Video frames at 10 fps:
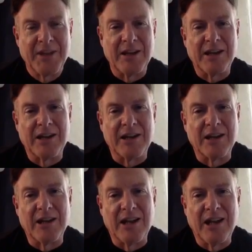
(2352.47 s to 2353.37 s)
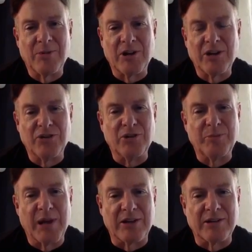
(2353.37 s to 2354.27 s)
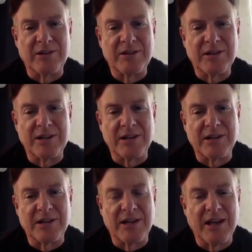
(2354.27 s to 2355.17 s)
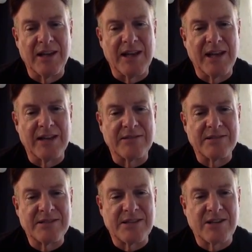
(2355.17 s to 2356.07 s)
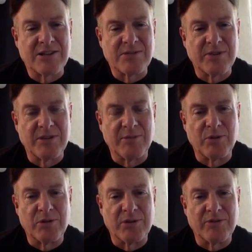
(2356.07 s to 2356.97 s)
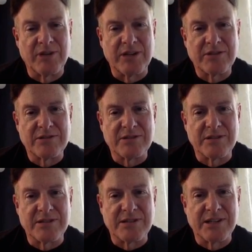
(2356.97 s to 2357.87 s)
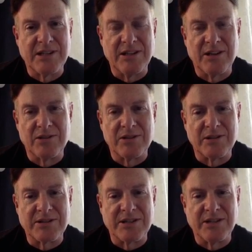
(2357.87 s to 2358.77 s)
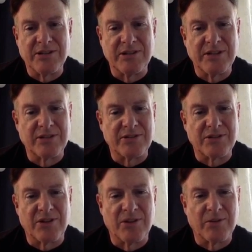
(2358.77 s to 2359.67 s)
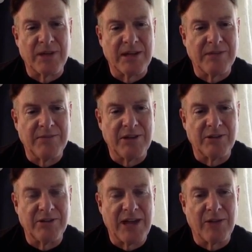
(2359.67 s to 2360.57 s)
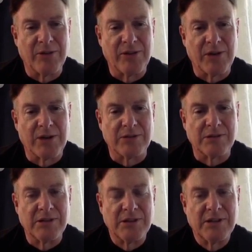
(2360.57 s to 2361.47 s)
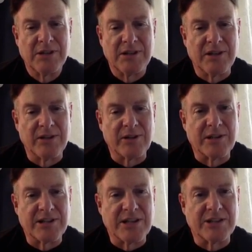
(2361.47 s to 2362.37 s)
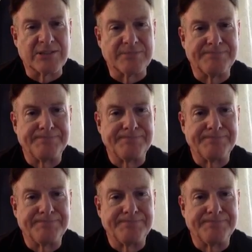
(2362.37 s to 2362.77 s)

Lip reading: And we're going to do better. And that starts with the board of directors and the CEO and our senior leaders, all the way, down throughout the organization.